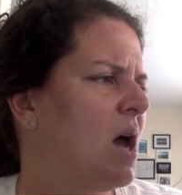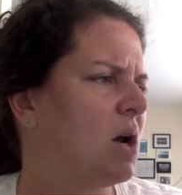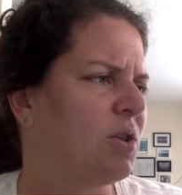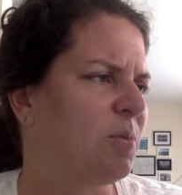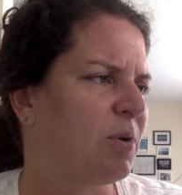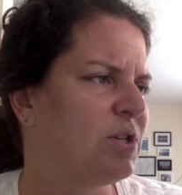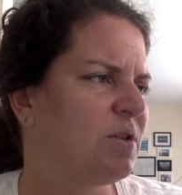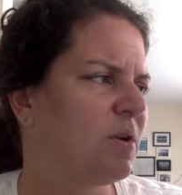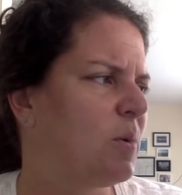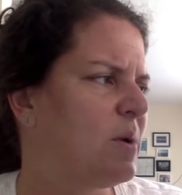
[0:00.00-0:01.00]
And on the bridge
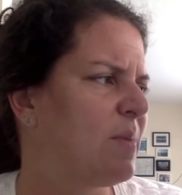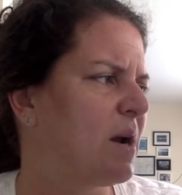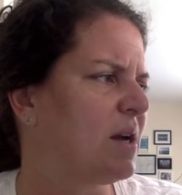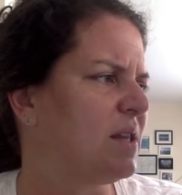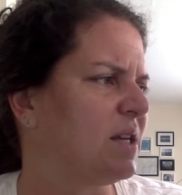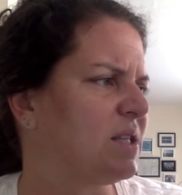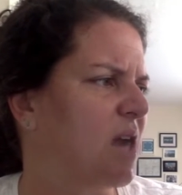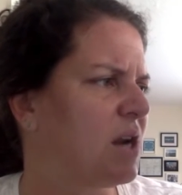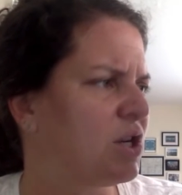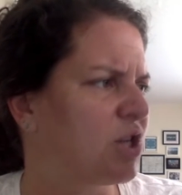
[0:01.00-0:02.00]
of the Queen Mary, the
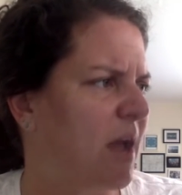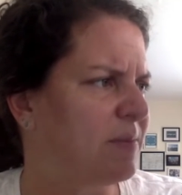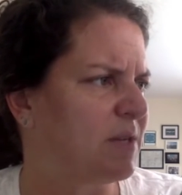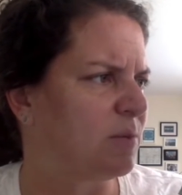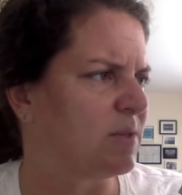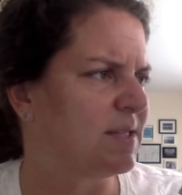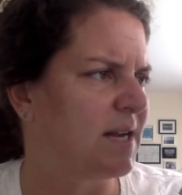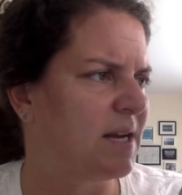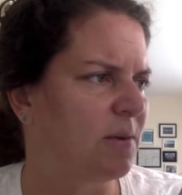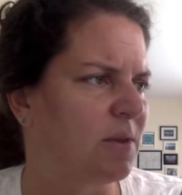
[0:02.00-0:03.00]
astonished captain was
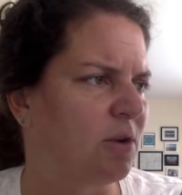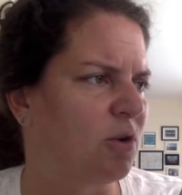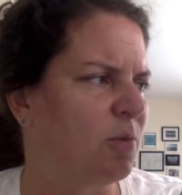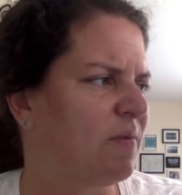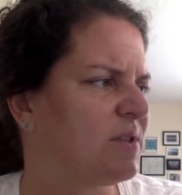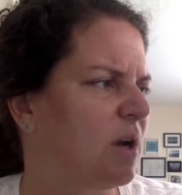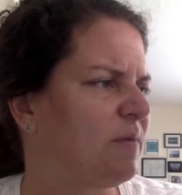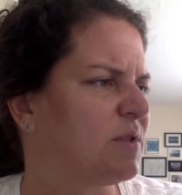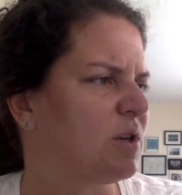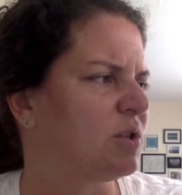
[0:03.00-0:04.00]
standing with a group of his
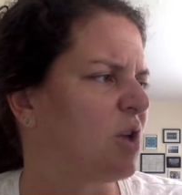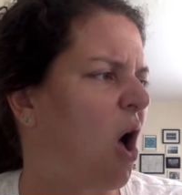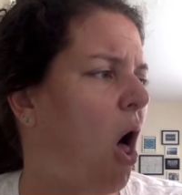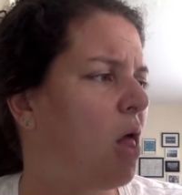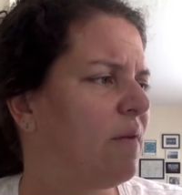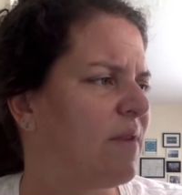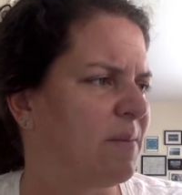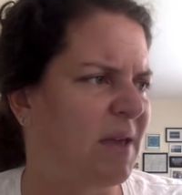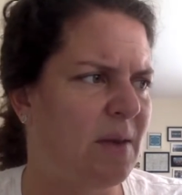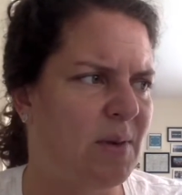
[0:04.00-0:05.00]
officers, all of them
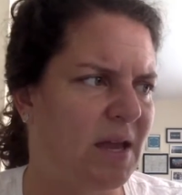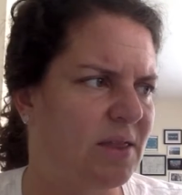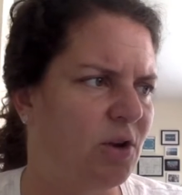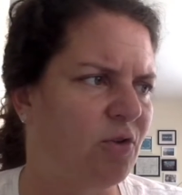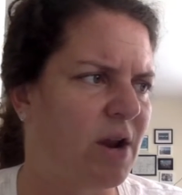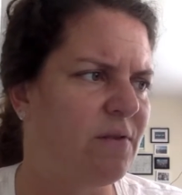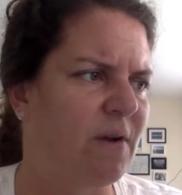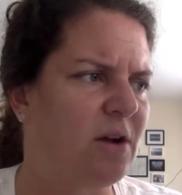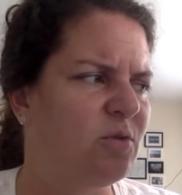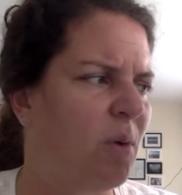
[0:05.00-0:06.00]
gaping at the great
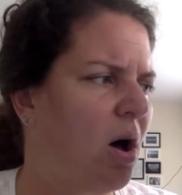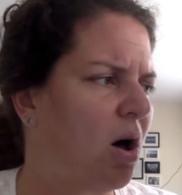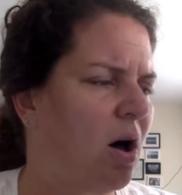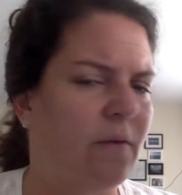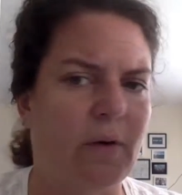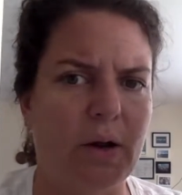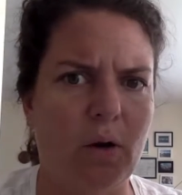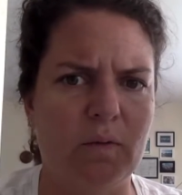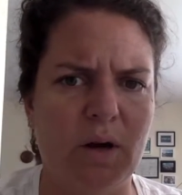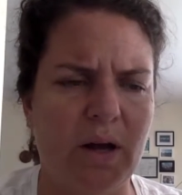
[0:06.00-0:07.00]
round ball hovering
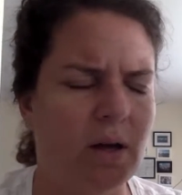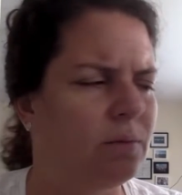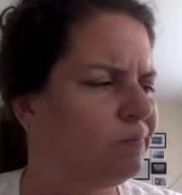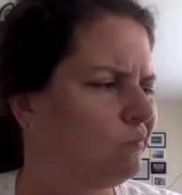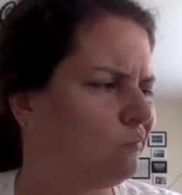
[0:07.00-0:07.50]
overhead.